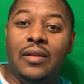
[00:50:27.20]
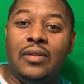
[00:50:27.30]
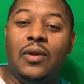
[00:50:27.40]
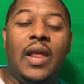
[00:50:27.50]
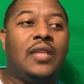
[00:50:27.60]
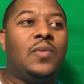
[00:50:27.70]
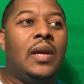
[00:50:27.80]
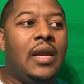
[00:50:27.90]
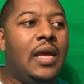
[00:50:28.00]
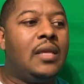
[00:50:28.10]
So that's
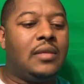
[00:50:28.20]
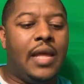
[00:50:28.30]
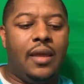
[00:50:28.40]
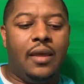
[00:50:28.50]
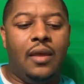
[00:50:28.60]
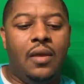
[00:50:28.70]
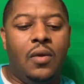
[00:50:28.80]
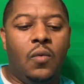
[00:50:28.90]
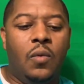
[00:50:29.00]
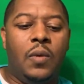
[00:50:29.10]
what it is. Like,
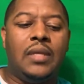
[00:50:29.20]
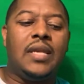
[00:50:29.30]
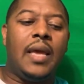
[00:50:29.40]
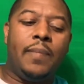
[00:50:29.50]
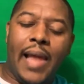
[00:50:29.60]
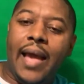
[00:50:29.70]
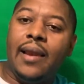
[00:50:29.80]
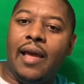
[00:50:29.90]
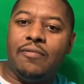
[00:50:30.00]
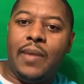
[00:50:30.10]
when we say
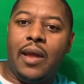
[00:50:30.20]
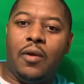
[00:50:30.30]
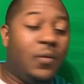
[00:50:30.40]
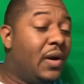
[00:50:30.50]
Black Lives Matter,